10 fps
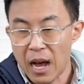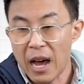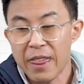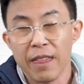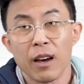
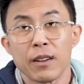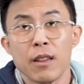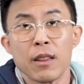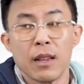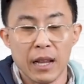I thought,
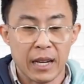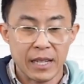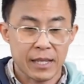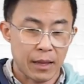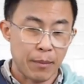like
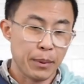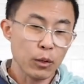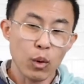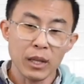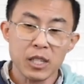I said, the
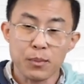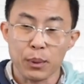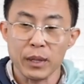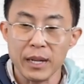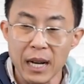build quality is
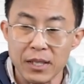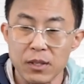pretty nice.